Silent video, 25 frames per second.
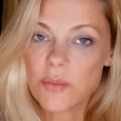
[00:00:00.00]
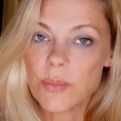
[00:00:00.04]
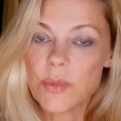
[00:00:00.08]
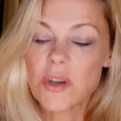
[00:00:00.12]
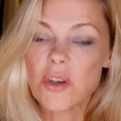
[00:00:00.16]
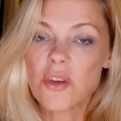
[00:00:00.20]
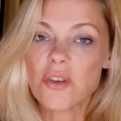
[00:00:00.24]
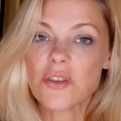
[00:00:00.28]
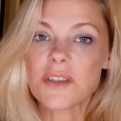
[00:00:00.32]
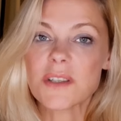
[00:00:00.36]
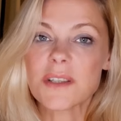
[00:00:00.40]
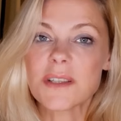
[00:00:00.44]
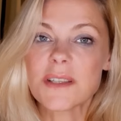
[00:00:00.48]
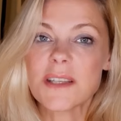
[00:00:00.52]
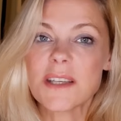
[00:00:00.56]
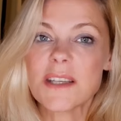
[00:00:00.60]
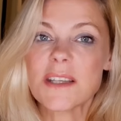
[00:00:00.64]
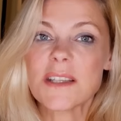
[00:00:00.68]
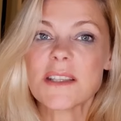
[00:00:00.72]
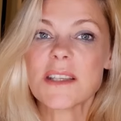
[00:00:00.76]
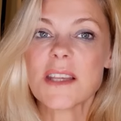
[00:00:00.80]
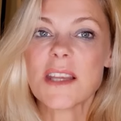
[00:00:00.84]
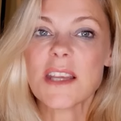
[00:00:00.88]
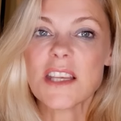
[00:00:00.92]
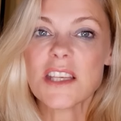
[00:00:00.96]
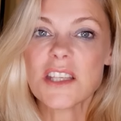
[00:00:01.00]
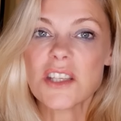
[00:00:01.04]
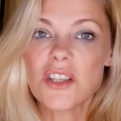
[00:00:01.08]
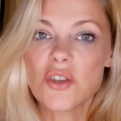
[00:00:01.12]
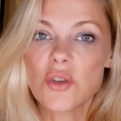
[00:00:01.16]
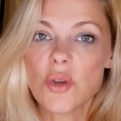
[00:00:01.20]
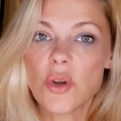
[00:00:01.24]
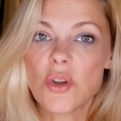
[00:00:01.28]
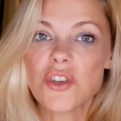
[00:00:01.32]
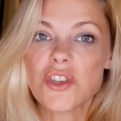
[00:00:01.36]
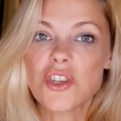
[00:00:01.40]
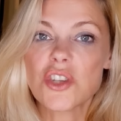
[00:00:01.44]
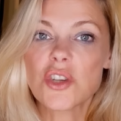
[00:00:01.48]
because this is
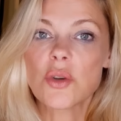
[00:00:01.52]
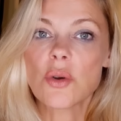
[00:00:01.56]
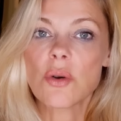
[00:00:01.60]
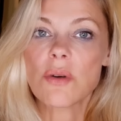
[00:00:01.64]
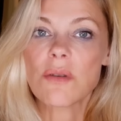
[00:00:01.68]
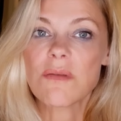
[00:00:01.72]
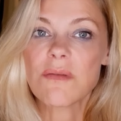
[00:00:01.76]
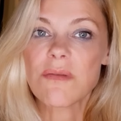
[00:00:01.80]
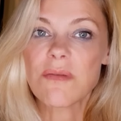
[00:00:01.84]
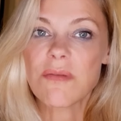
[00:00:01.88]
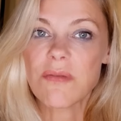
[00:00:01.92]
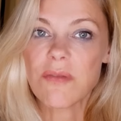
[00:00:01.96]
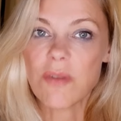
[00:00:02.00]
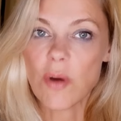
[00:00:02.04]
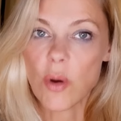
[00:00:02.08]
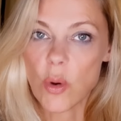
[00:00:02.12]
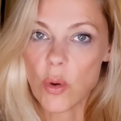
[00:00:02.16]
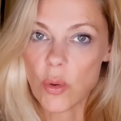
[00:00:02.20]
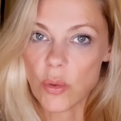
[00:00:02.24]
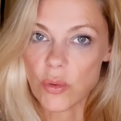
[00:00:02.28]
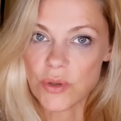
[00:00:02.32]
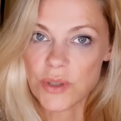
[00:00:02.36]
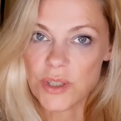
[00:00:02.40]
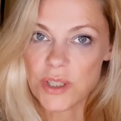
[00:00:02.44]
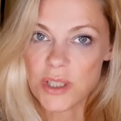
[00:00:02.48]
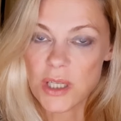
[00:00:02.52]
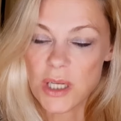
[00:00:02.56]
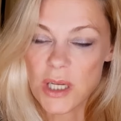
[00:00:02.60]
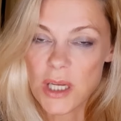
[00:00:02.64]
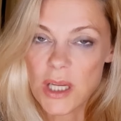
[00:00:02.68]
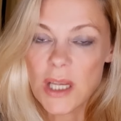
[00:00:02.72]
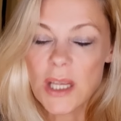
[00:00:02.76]
not your fault.